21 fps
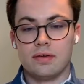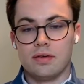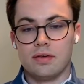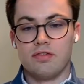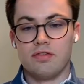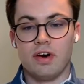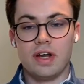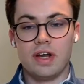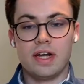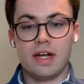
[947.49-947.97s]

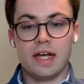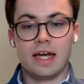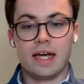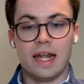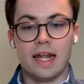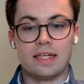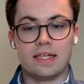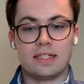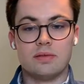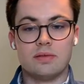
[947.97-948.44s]
funding
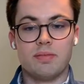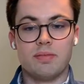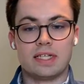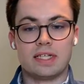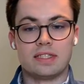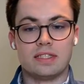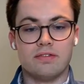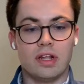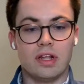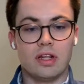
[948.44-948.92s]
and has the
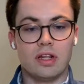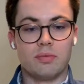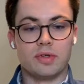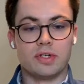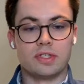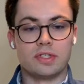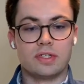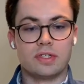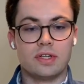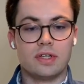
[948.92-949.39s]
best
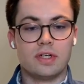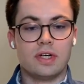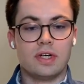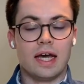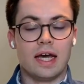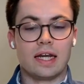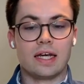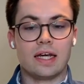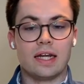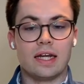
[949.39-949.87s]
developers
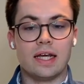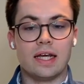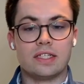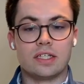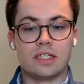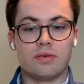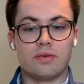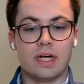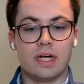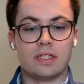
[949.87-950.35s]
and can
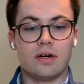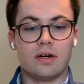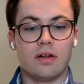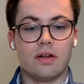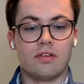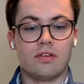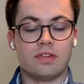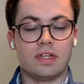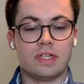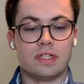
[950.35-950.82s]
integrate all
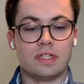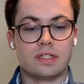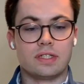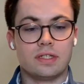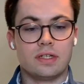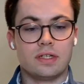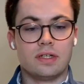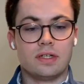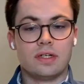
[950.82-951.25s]
of these